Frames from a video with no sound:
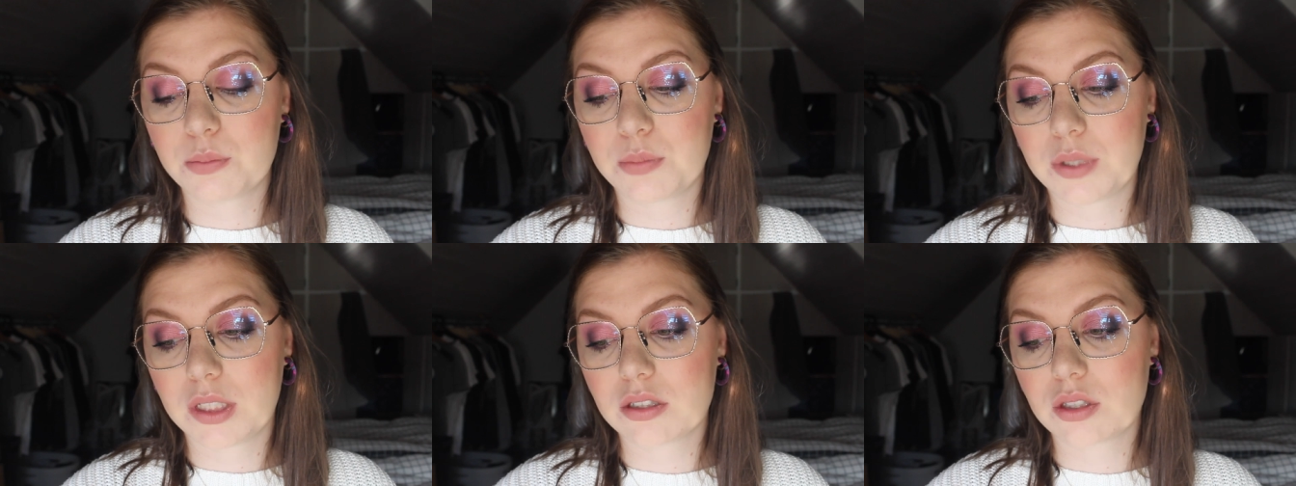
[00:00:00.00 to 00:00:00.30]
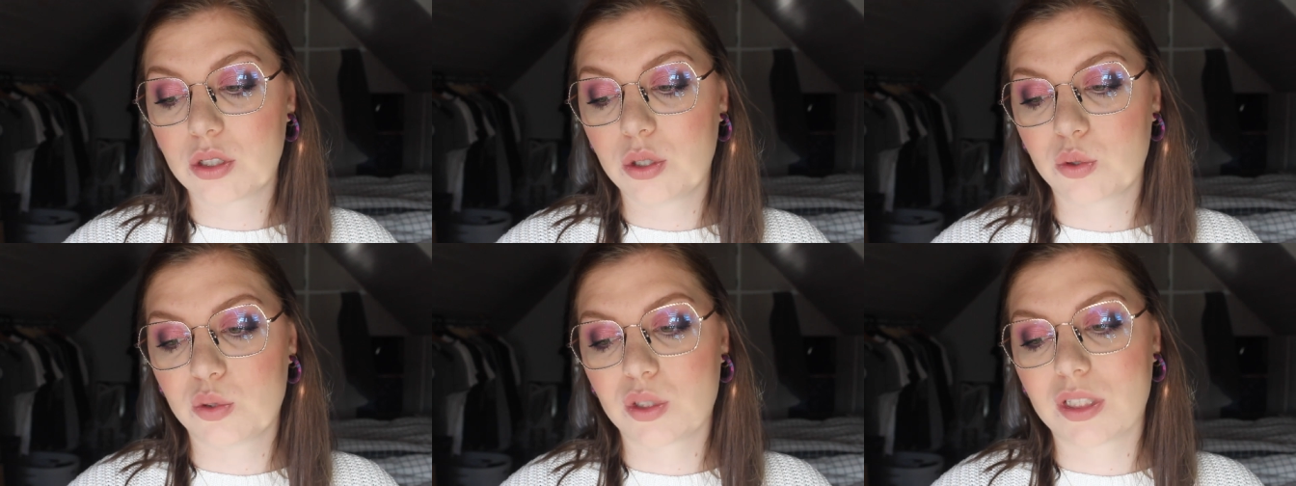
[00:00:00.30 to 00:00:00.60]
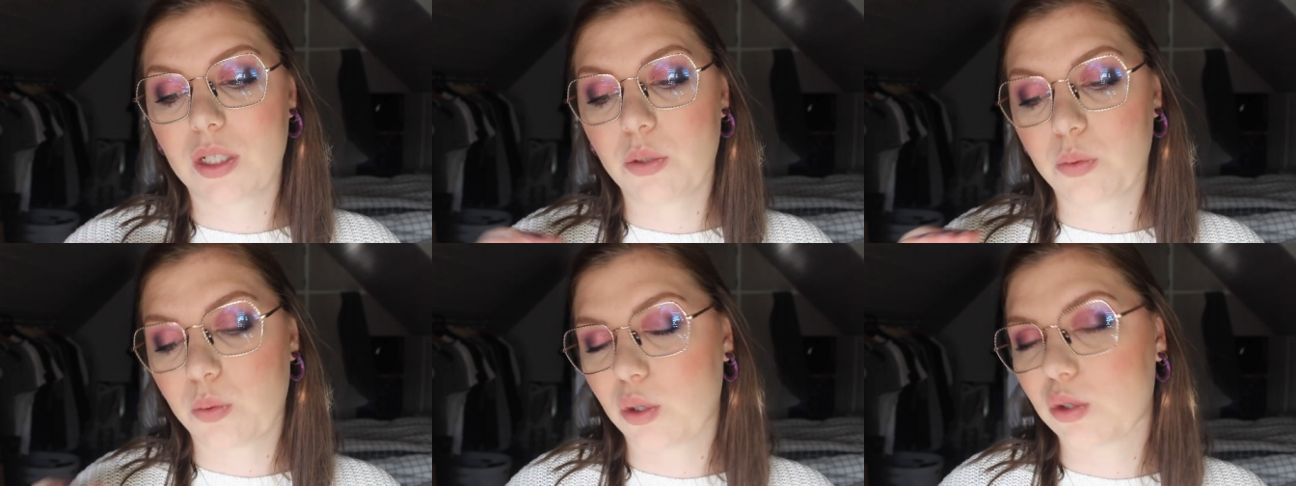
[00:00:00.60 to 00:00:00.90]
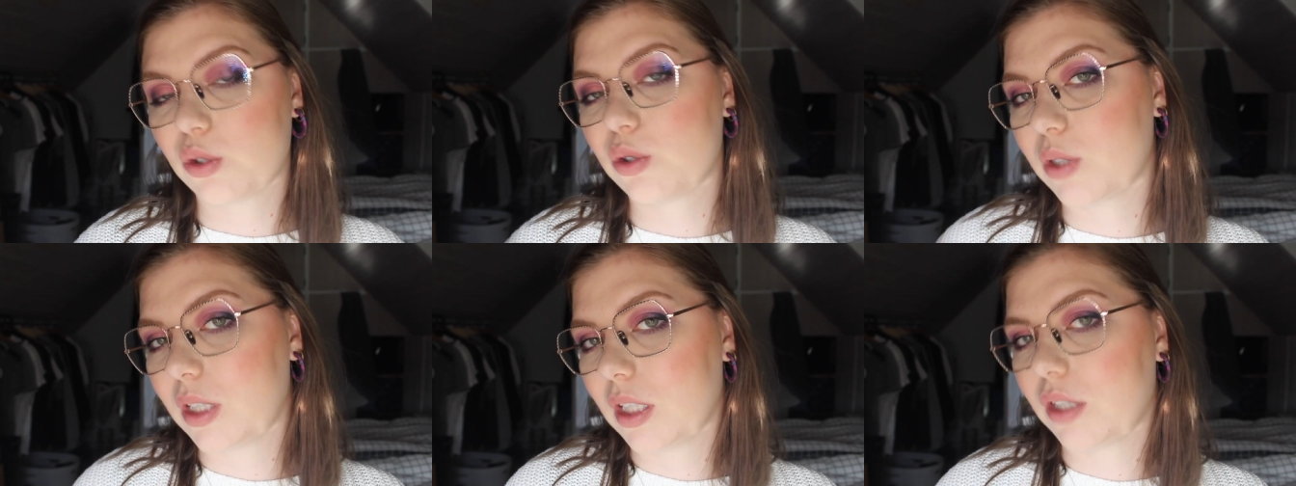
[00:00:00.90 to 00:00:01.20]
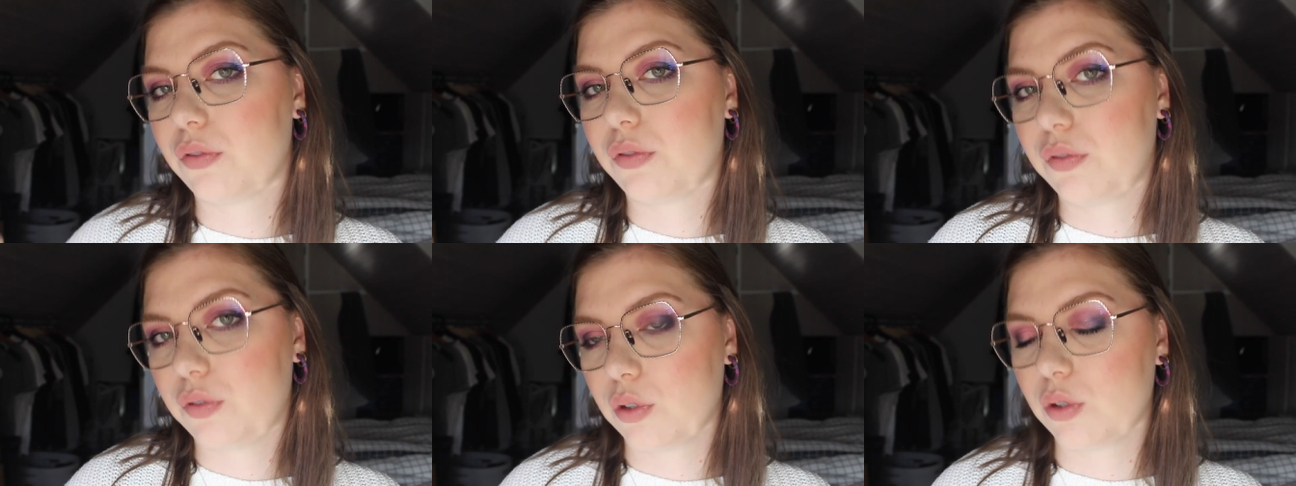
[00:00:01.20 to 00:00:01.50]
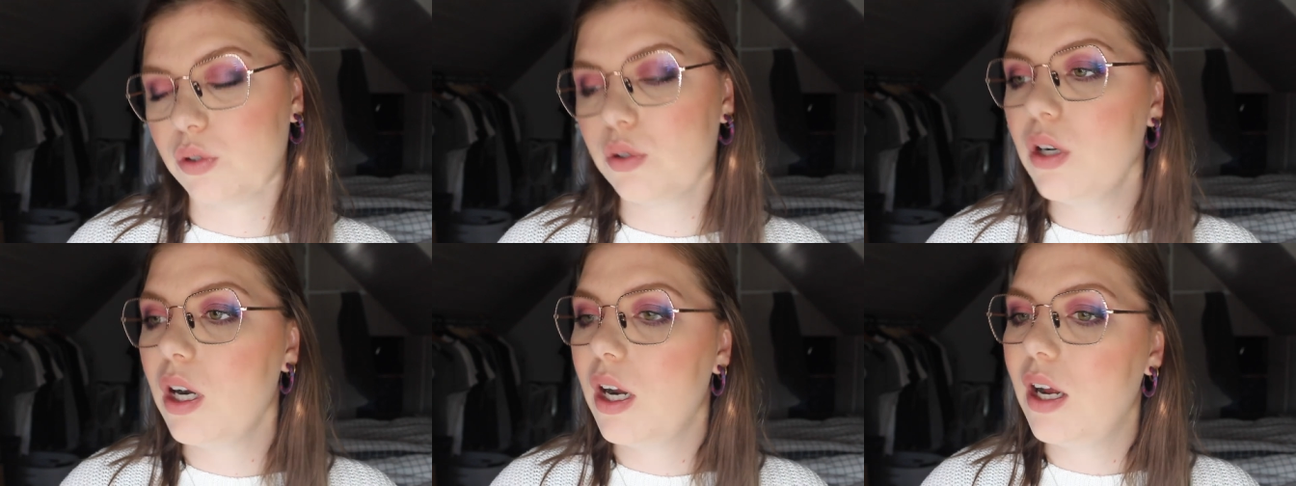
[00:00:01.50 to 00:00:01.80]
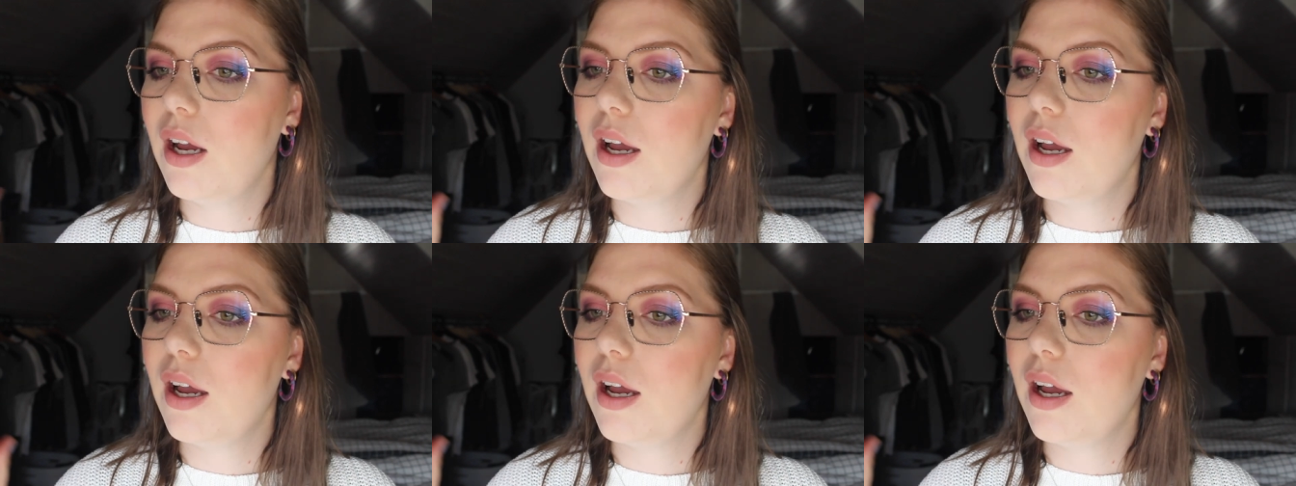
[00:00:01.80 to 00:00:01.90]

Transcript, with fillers: some base coats I want to get through,